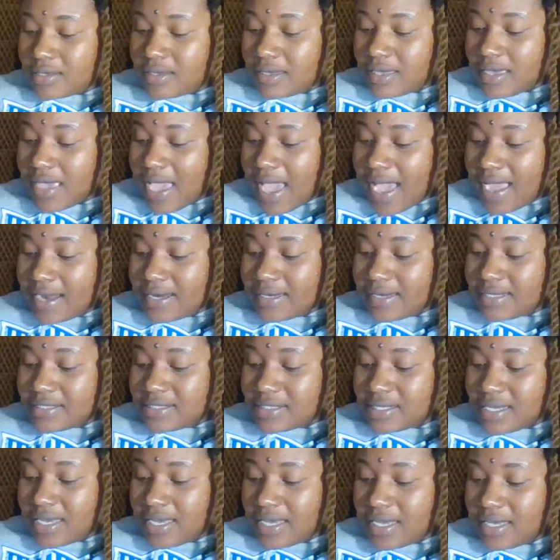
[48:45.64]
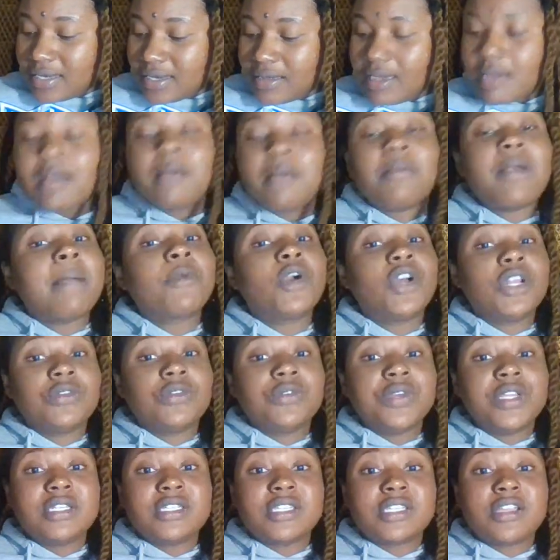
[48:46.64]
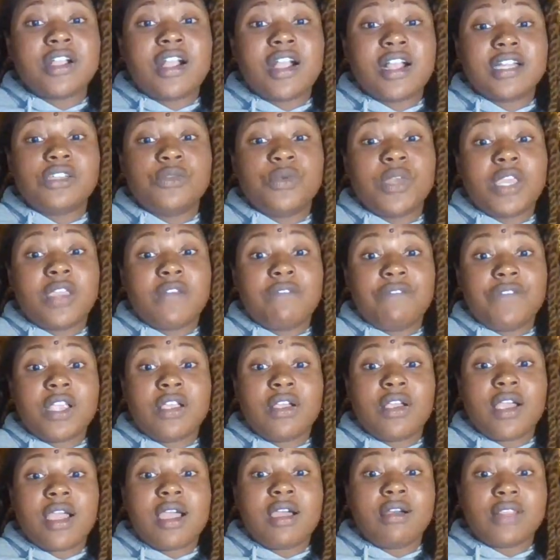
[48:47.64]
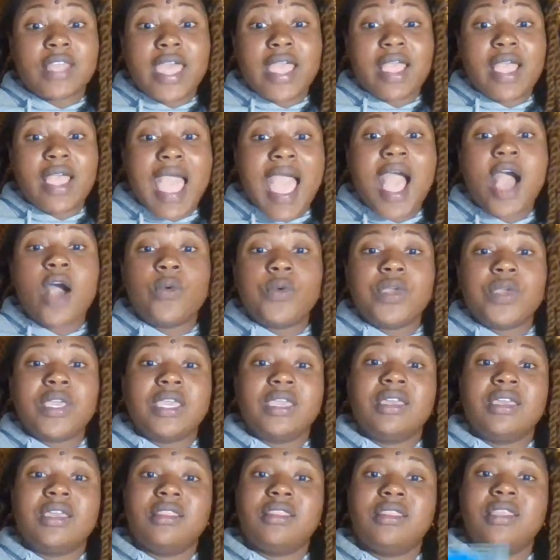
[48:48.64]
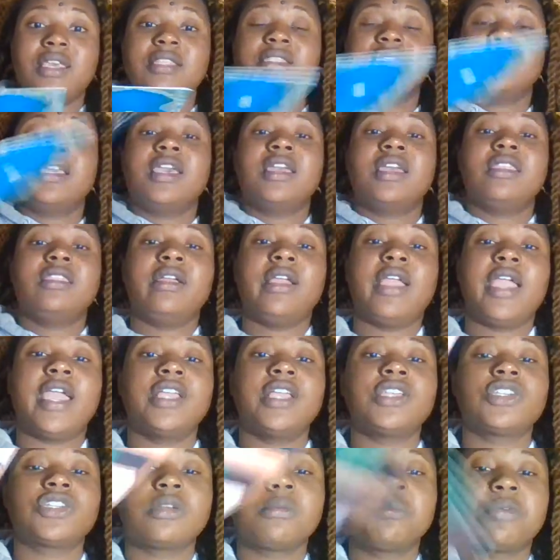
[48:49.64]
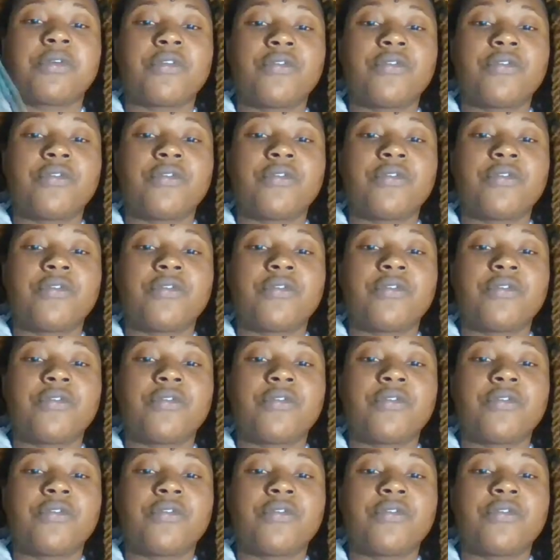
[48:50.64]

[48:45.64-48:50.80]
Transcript: God is saying, I'm going to read this card so we can figure out like how we can get that together. Angel number